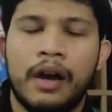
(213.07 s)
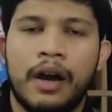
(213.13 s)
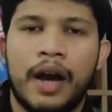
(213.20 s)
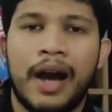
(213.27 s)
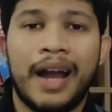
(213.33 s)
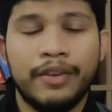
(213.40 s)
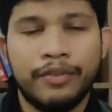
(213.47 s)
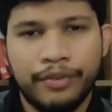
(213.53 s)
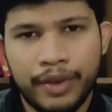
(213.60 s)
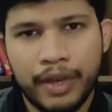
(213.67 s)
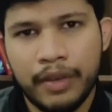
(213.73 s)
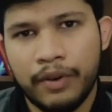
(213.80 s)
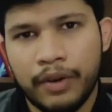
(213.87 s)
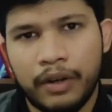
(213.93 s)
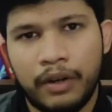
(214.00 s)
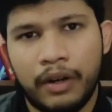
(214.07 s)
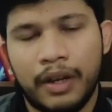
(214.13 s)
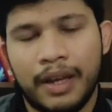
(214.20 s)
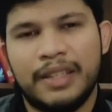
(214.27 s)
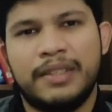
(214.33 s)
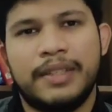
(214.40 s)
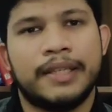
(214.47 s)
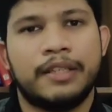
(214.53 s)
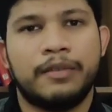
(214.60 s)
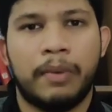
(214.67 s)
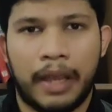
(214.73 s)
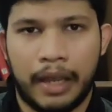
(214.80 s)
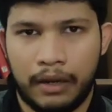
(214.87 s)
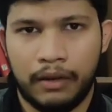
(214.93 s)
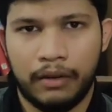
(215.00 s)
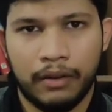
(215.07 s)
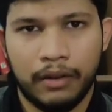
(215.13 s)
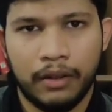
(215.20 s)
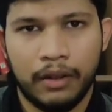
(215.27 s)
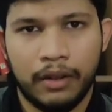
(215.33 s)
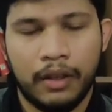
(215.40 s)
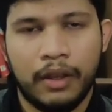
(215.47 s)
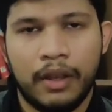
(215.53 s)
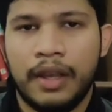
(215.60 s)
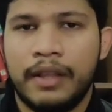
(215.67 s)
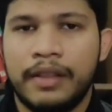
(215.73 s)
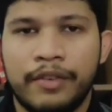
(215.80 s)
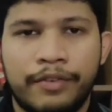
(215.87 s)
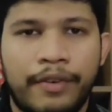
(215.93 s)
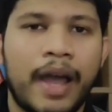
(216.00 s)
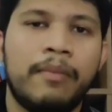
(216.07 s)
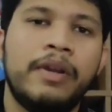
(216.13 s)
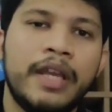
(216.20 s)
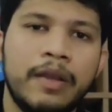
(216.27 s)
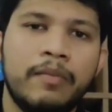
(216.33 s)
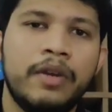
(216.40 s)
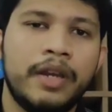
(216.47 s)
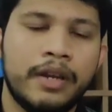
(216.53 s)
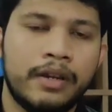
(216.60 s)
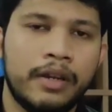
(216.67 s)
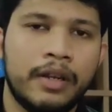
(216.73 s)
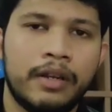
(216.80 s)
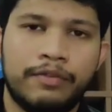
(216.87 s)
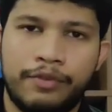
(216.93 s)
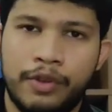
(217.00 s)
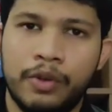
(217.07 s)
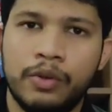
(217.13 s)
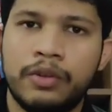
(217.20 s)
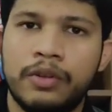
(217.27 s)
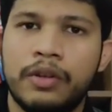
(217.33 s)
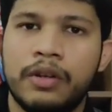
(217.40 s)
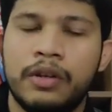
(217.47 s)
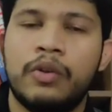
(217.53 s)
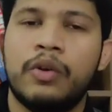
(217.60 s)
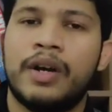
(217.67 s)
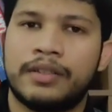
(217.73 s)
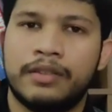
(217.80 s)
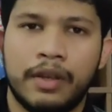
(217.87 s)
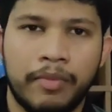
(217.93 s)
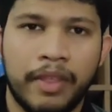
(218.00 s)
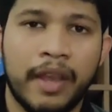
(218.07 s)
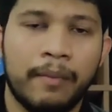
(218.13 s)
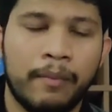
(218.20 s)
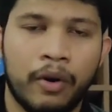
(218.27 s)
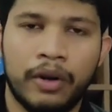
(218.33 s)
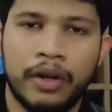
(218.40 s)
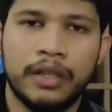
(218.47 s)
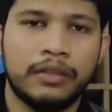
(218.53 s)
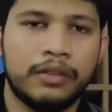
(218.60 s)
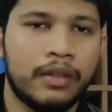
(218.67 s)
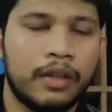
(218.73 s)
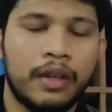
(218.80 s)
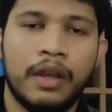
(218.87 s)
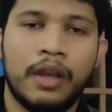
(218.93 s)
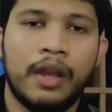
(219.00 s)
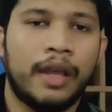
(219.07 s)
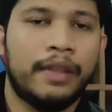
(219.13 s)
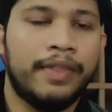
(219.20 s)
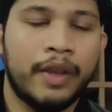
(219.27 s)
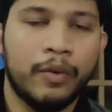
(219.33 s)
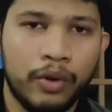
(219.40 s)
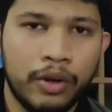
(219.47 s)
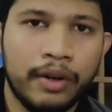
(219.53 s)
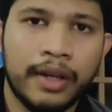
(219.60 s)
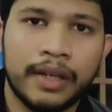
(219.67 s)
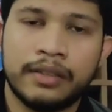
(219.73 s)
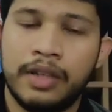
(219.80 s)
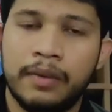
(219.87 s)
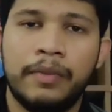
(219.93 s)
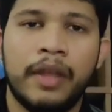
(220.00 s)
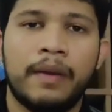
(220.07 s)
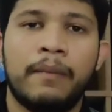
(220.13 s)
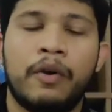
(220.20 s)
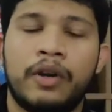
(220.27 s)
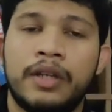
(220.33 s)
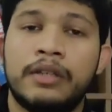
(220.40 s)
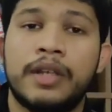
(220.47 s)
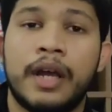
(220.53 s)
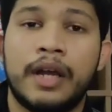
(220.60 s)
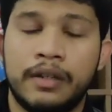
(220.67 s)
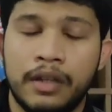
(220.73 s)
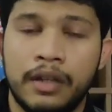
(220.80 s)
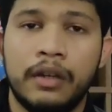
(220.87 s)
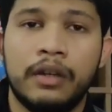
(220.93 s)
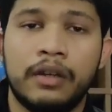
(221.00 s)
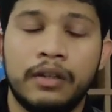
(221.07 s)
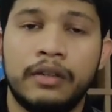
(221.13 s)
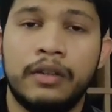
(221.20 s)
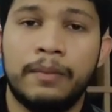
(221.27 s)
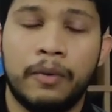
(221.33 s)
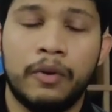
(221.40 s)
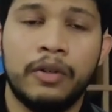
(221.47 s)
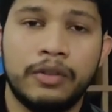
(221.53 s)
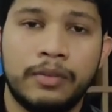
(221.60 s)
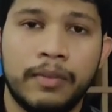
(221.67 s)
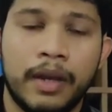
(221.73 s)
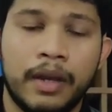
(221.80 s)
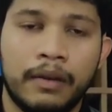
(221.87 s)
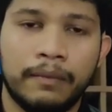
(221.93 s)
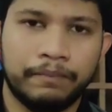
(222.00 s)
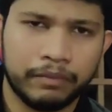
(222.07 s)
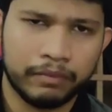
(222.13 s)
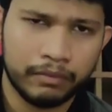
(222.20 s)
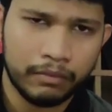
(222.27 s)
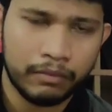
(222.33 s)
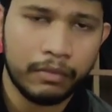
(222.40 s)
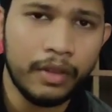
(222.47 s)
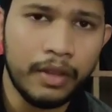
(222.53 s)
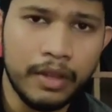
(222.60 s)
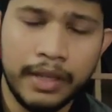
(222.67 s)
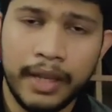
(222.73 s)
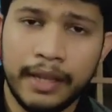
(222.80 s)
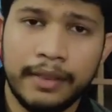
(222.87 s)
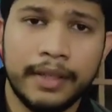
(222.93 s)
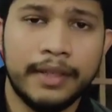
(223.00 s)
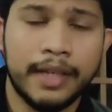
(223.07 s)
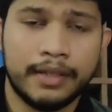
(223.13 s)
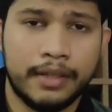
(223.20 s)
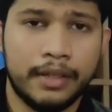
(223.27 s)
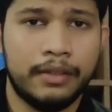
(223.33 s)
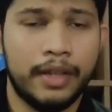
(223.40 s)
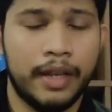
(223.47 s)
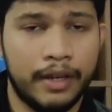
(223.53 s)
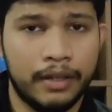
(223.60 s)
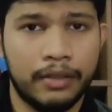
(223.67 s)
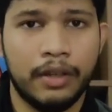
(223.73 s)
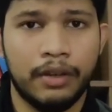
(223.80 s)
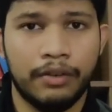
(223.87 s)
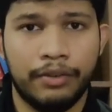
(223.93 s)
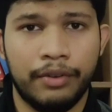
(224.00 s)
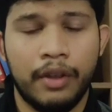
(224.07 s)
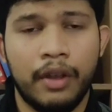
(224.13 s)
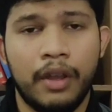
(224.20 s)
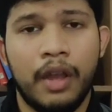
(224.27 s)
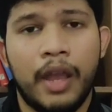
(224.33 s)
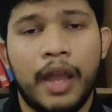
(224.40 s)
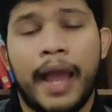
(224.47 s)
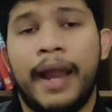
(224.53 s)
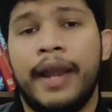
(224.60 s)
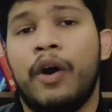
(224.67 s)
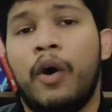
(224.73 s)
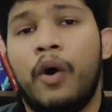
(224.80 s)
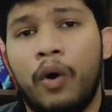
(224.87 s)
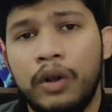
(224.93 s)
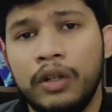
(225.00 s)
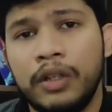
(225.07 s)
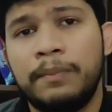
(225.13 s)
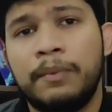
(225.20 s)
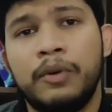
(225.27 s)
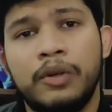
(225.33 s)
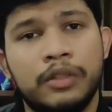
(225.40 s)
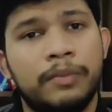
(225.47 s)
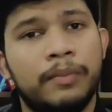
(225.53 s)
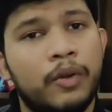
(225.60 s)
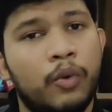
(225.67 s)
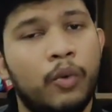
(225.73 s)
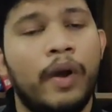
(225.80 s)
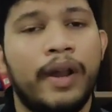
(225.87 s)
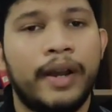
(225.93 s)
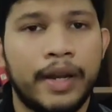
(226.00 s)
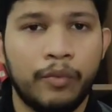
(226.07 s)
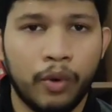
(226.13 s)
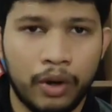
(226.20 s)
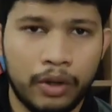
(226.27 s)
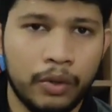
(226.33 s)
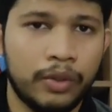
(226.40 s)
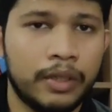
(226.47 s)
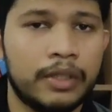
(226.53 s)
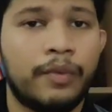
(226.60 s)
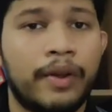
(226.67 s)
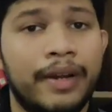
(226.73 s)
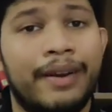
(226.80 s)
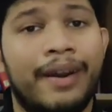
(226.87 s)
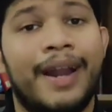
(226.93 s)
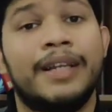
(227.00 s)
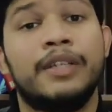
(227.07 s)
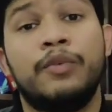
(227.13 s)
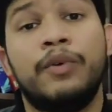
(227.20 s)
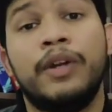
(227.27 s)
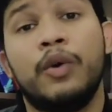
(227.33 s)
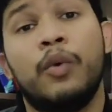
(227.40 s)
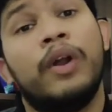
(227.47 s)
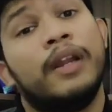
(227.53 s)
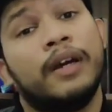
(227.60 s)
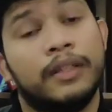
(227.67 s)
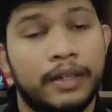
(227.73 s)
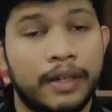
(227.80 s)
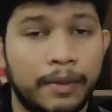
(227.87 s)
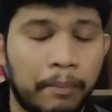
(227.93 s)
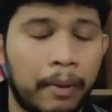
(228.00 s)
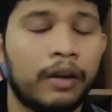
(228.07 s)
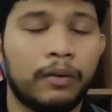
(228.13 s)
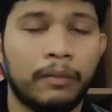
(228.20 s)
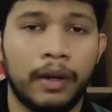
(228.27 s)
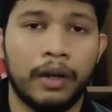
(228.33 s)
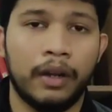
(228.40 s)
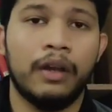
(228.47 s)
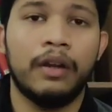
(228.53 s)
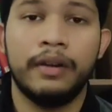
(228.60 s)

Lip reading: high fever and chest pain. The family immediately refused to accept their bodies. They wouldn't accept their bodies until the policemen get the justice they deserve. And all the policemen who were involved to this were transferred to another department.